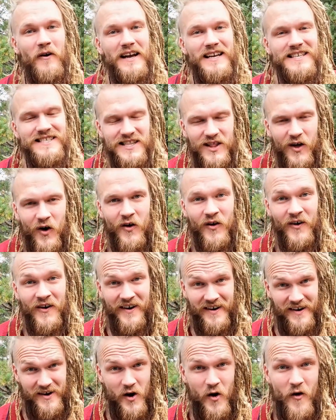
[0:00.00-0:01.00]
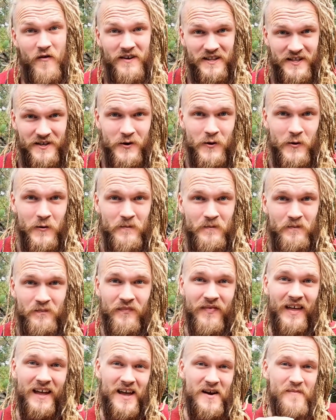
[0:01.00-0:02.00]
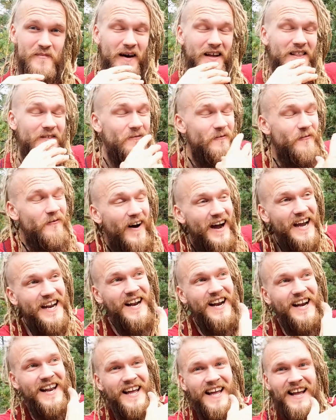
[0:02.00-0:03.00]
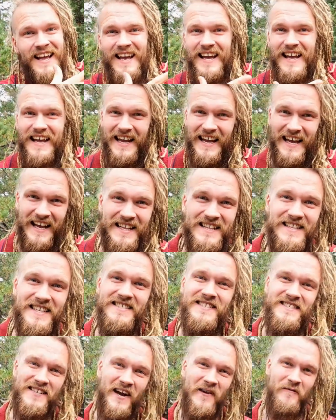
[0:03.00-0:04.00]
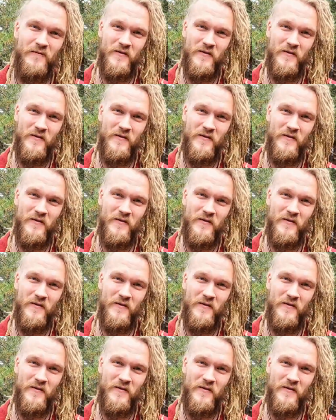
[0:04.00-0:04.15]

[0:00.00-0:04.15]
is long overdue. But finally, it is time for